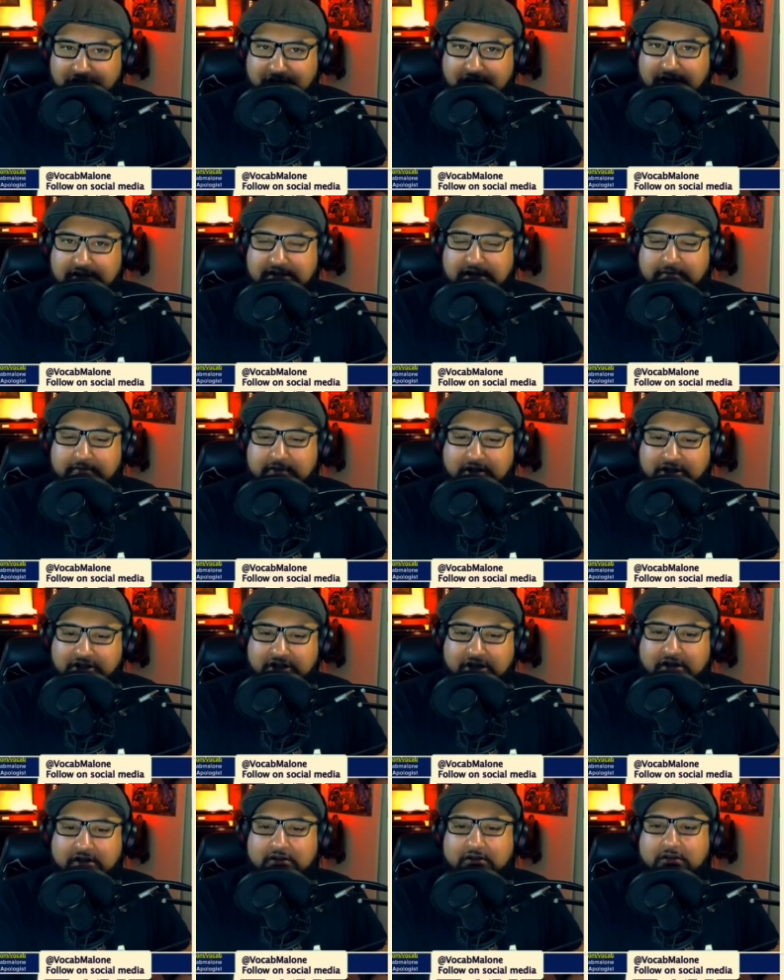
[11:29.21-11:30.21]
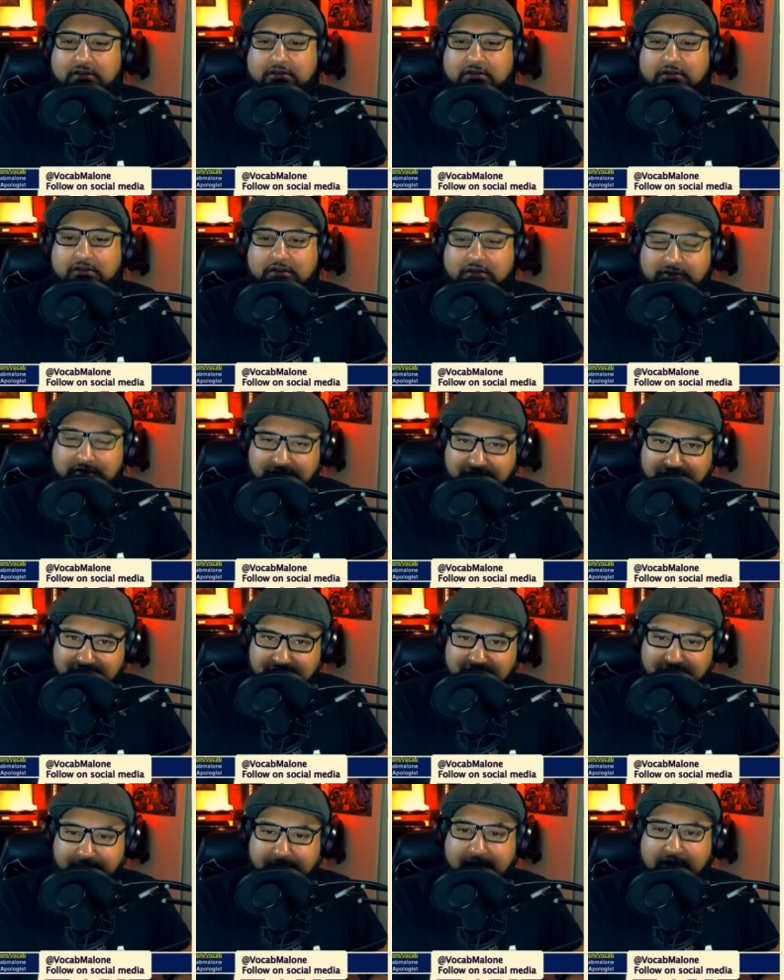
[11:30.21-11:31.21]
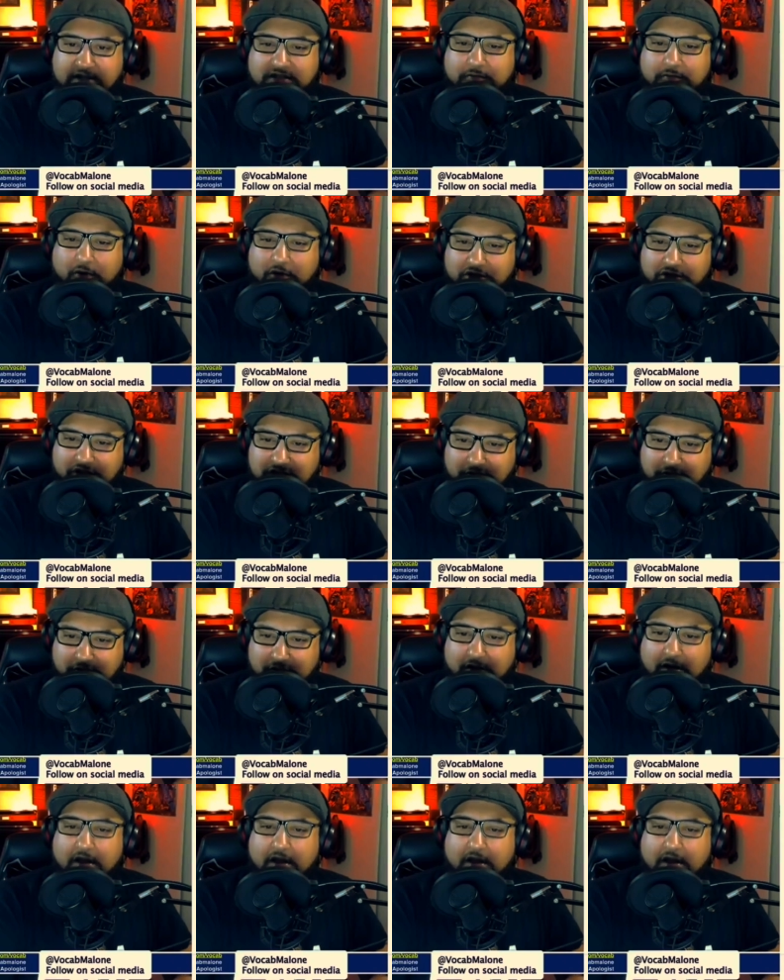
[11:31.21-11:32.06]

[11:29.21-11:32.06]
as I mentioned, especially the Spanish and Portuguese one,